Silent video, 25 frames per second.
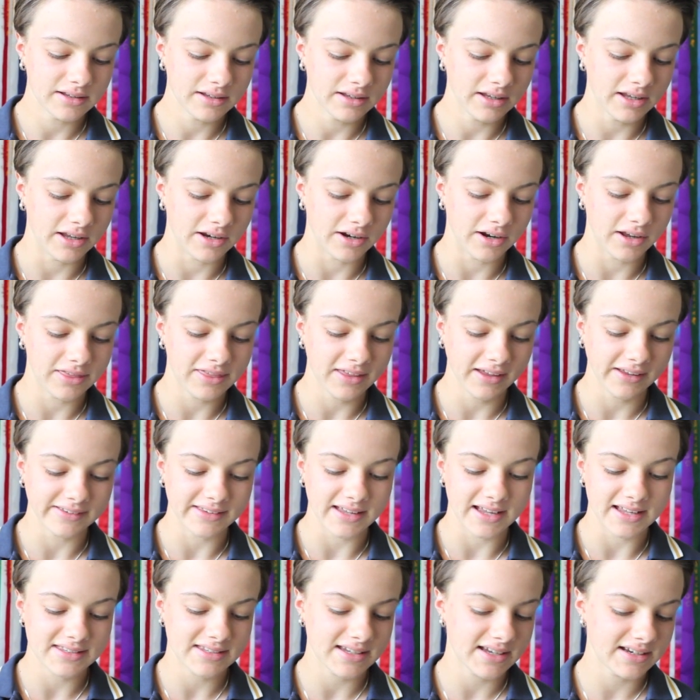you know, things
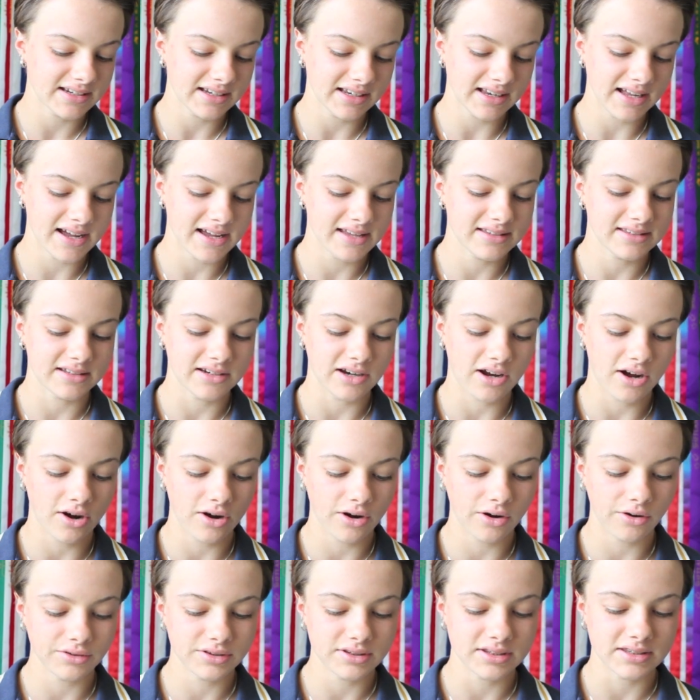like centre lines and
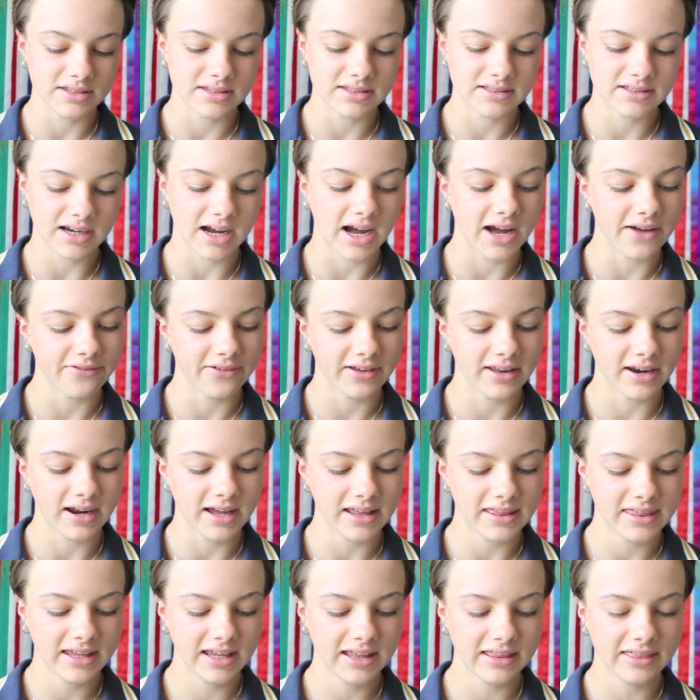holds and stuff, and
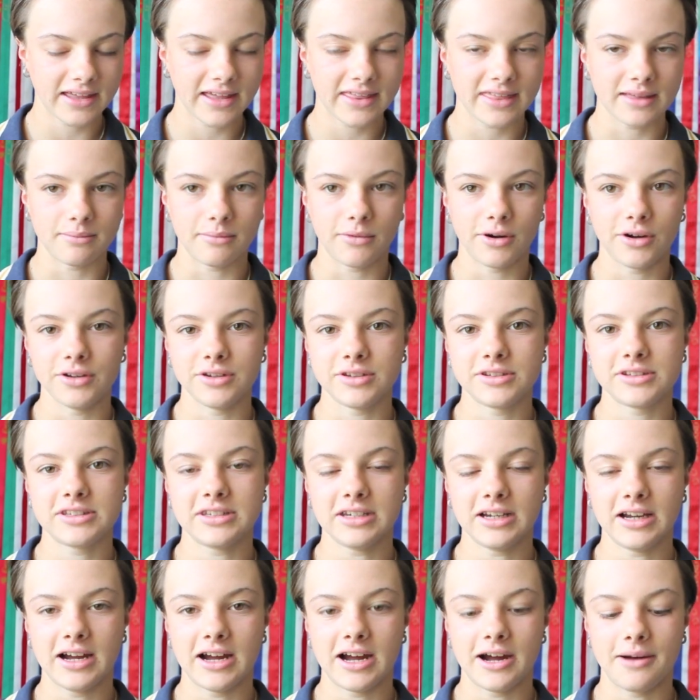I think they're the
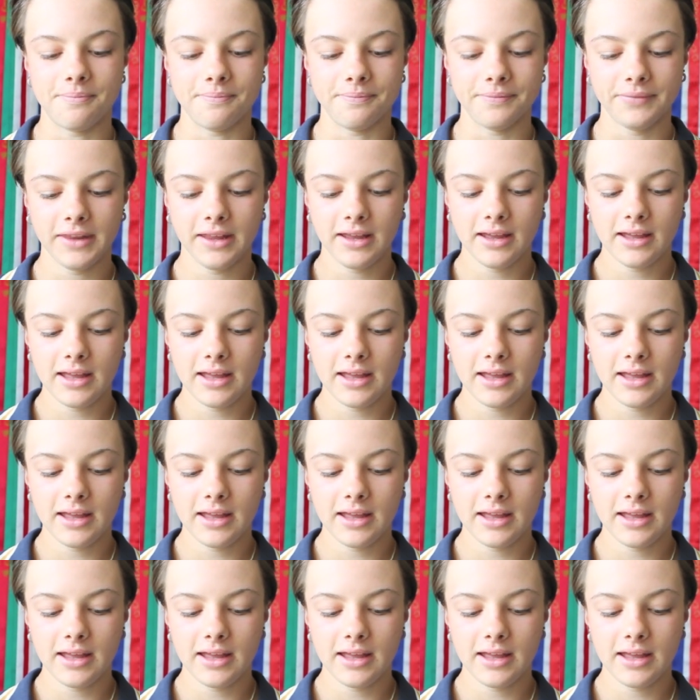most um,